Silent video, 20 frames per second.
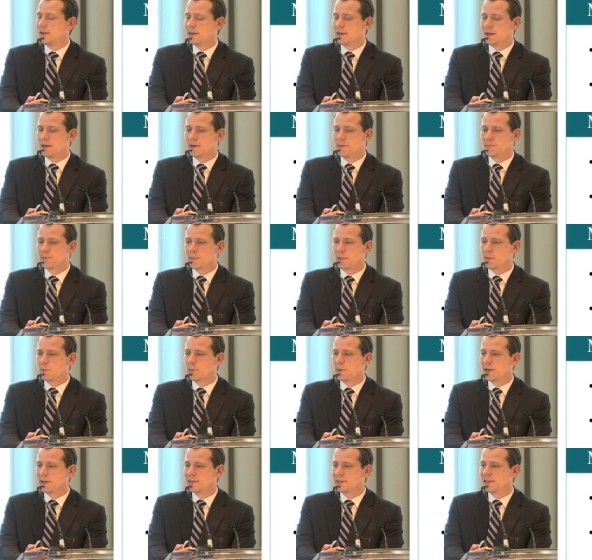
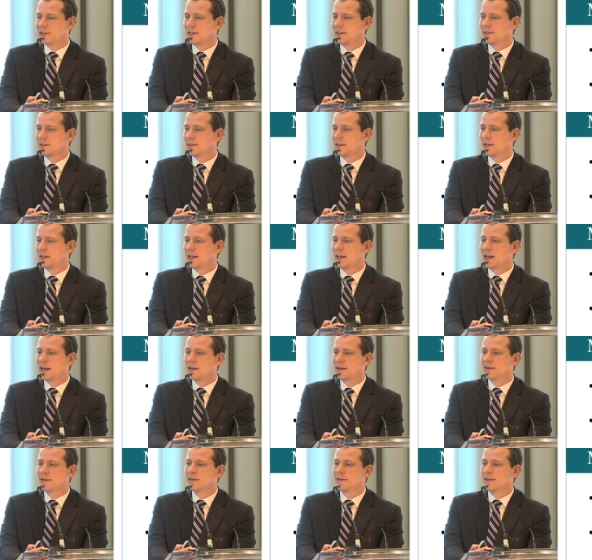But it,
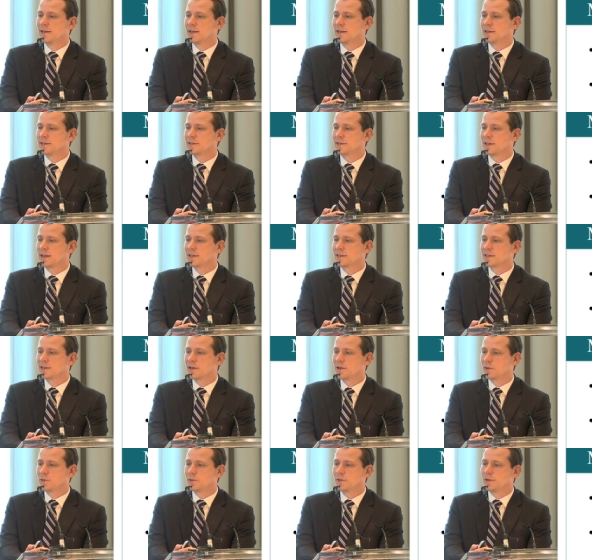again, sets
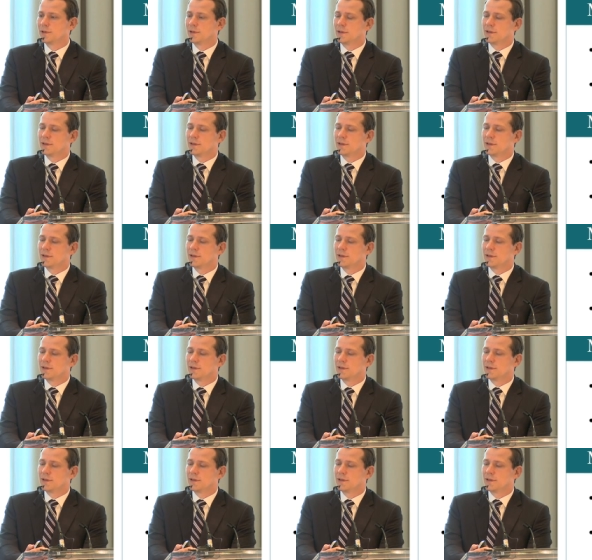out